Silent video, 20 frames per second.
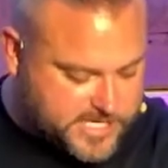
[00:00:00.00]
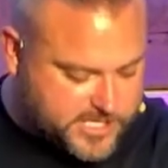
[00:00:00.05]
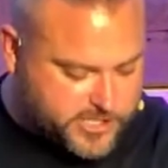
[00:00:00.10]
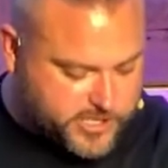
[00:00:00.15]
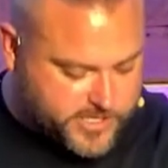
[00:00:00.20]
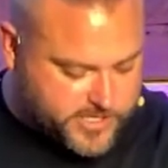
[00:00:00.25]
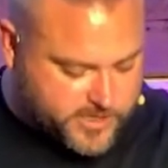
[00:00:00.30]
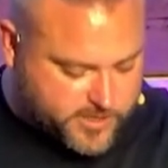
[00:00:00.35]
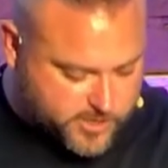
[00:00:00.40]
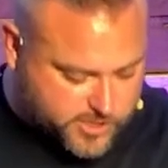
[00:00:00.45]

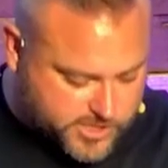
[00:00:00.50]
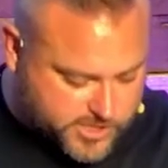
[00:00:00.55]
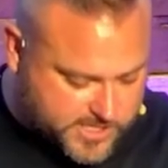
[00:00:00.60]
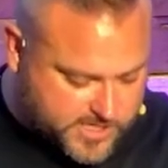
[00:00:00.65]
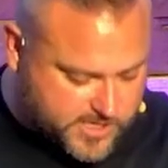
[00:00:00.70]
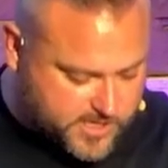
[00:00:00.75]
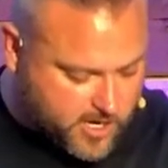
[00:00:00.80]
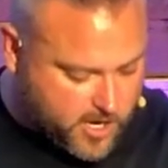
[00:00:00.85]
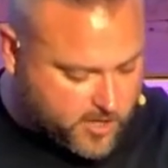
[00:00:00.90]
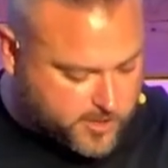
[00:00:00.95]
teaching in their
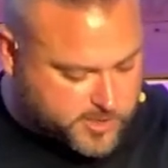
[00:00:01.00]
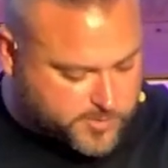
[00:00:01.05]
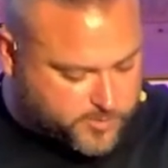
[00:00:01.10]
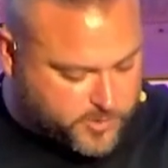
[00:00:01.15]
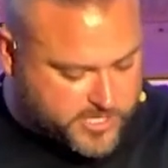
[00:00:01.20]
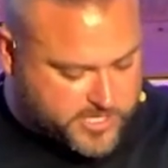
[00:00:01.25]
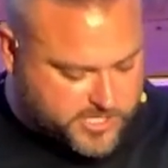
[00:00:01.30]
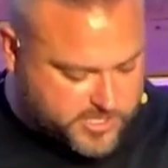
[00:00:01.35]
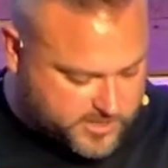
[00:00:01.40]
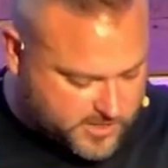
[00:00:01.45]
synagogues,
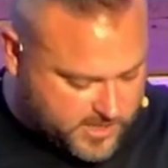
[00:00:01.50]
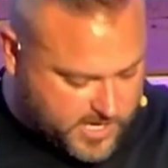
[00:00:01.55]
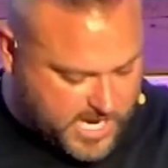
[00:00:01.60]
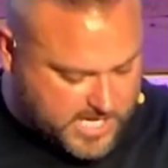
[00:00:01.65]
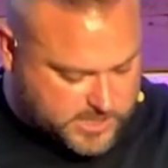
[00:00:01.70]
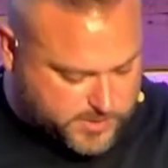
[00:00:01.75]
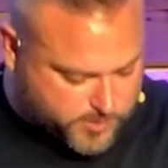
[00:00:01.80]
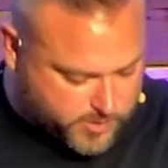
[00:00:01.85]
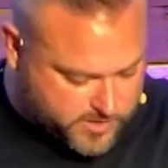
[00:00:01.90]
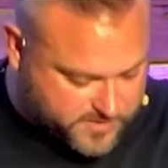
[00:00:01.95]
preaching the
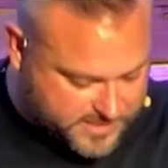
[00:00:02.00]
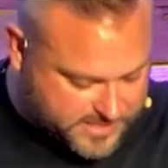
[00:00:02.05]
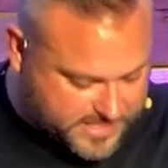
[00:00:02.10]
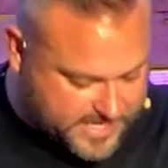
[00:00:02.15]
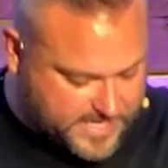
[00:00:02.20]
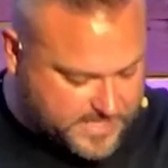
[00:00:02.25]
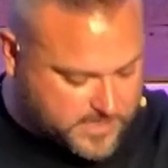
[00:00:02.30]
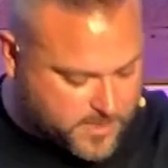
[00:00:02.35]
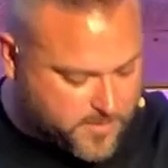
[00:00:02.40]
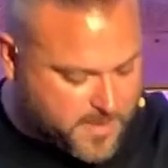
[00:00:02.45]
gospel of the
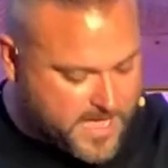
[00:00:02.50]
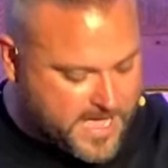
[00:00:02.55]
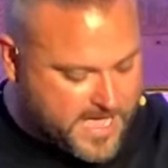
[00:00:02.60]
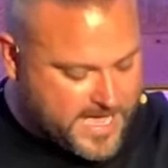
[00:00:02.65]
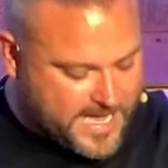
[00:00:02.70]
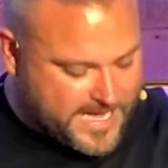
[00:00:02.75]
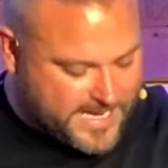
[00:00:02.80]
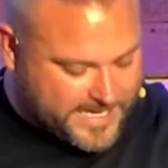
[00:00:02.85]
kingdom,